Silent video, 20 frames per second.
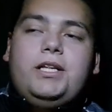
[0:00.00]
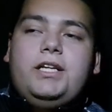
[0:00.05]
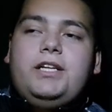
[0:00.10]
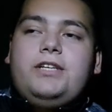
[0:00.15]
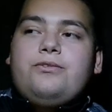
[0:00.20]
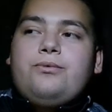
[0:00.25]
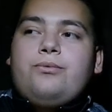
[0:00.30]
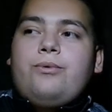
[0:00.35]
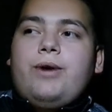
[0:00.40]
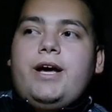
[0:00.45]

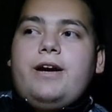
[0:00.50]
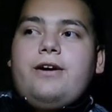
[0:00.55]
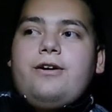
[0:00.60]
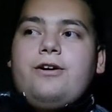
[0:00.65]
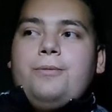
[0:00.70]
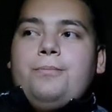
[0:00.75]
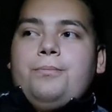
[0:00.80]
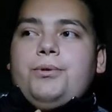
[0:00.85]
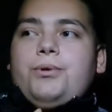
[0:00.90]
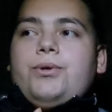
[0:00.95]
dread
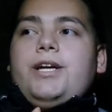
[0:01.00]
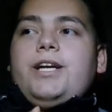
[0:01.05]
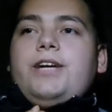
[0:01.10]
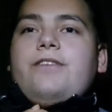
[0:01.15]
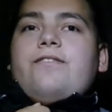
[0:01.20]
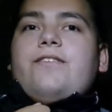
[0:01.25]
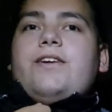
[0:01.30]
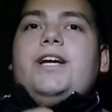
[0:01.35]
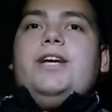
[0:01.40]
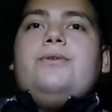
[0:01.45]

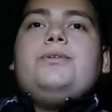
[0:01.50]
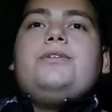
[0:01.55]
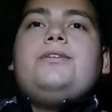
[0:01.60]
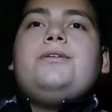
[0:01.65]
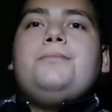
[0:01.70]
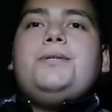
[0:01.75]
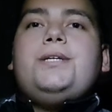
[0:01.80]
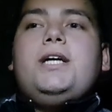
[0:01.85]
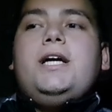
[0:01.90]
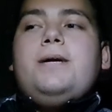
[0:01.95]
uploading videos
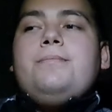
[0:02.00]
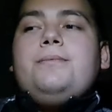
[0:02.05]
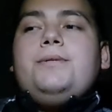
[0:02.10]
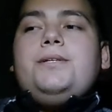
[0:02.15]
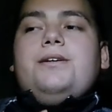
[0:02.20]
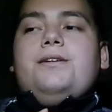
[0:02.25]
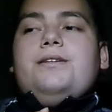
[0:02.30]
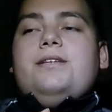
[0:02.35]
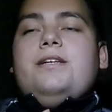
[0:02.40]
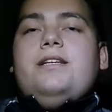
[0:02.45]
sometimes
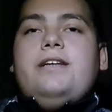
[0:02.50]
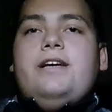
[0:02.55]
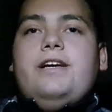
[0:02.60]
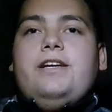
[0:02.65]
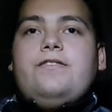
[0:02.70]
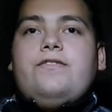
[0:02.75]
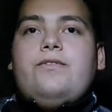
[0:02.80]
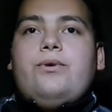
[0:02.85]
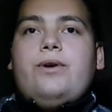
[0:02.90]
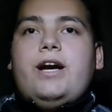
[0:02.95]
because it
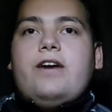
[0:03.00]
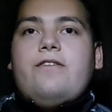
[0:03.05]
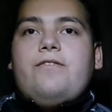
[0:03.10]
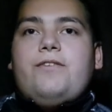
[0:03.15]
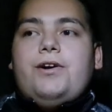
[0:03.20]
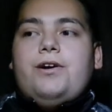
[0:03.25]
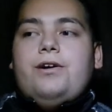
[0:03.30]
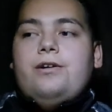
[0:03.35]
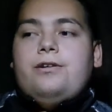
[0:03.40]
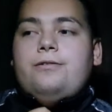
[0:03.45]
takes
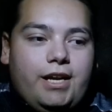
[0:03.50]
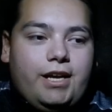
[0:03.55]
forever.